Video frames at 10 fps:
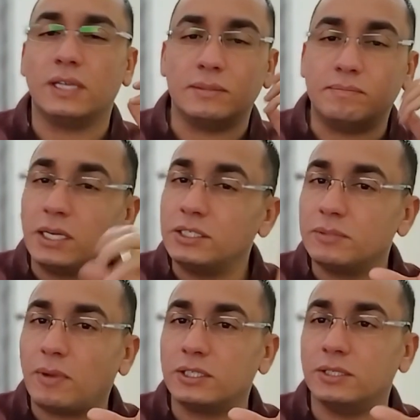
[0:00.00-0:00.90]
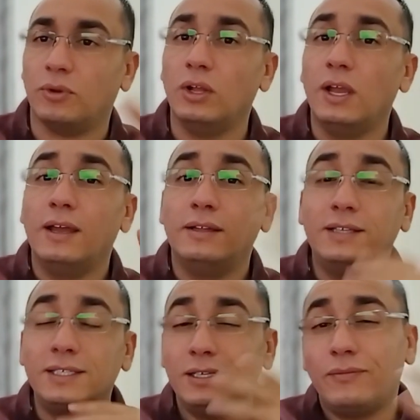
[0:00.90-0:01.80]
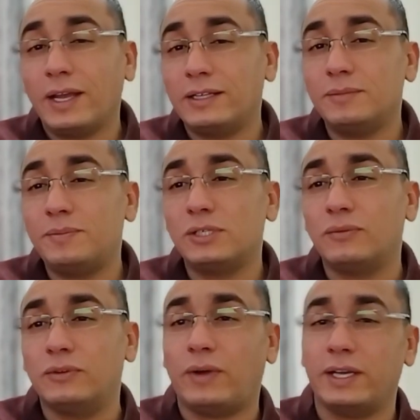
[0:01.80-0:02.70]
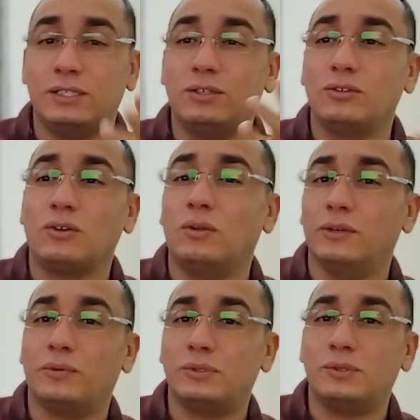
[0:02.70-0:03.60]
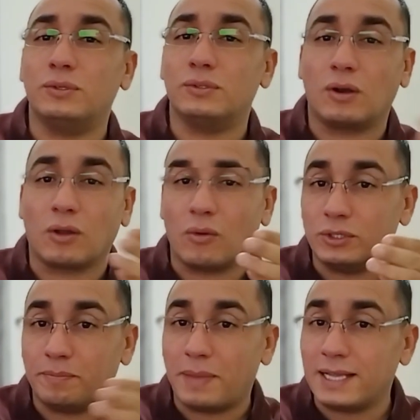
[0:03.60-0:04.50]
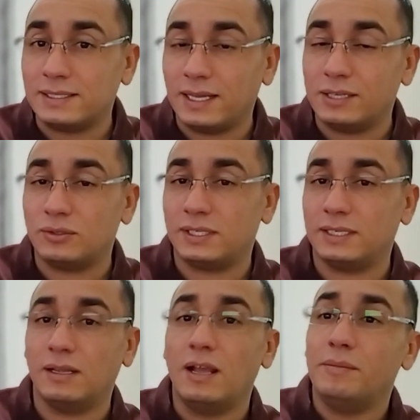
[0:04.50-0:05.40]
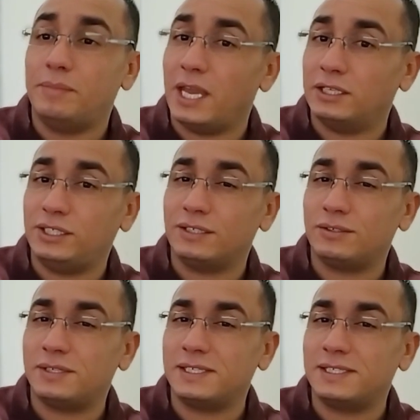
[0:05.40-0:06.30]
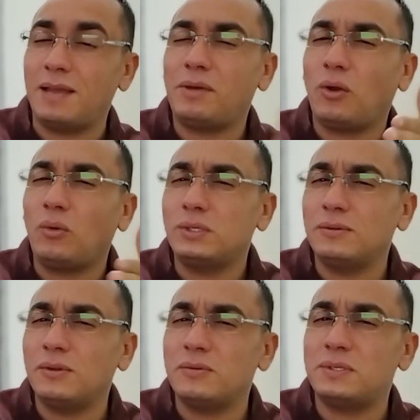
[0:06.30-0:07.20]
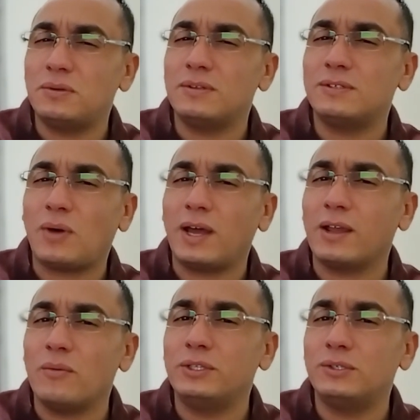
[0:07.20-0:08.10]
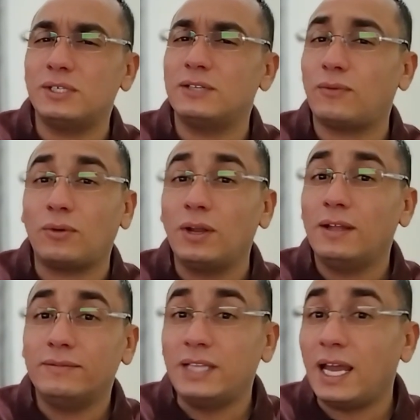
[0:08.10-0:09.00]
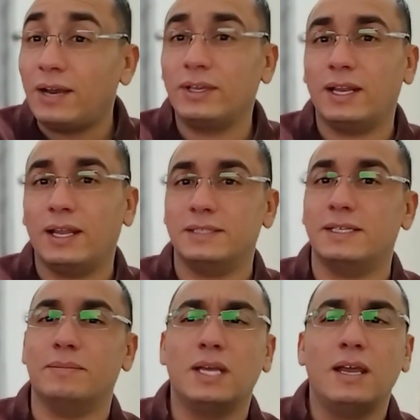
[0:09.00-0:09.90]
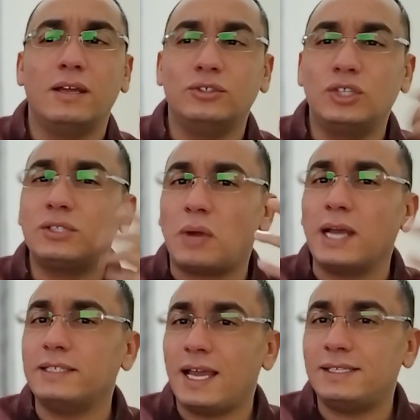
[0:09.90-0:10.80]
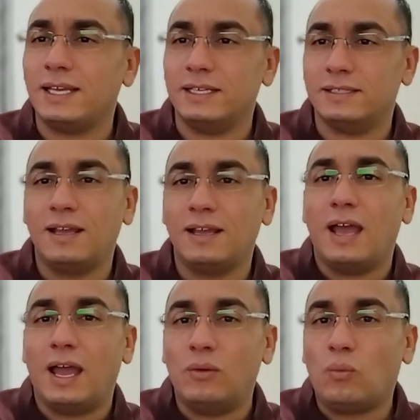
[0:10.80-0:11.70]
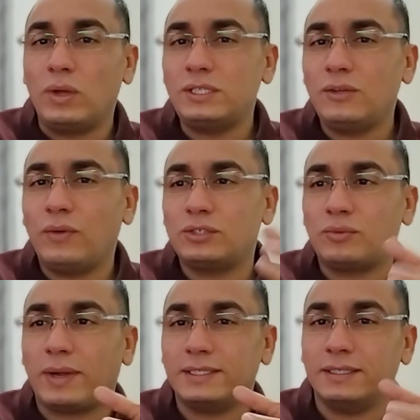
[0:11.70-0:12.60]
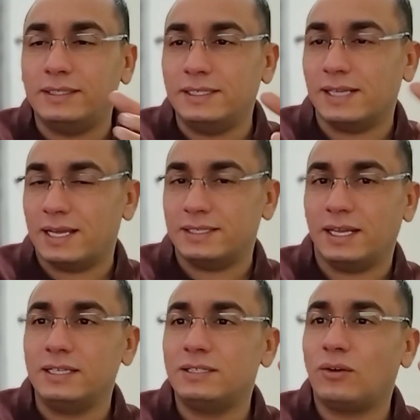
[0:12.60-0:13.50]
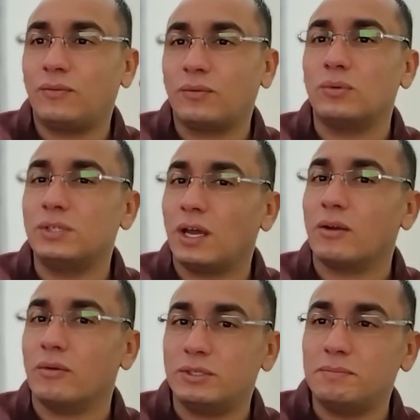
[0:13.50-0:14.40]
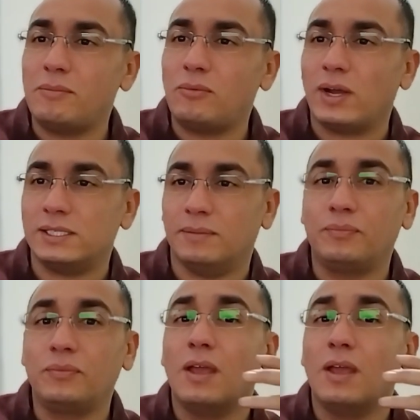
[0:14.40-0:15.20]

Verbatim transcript: as much as possible. This, in fact, this piece of advice is not only for students who are going to pass the entrance, PhD entrance exam, but also those students who are going to sit for their regular exams. Just write essays. And once you finish writing these essays, of course, you are going to memorize them.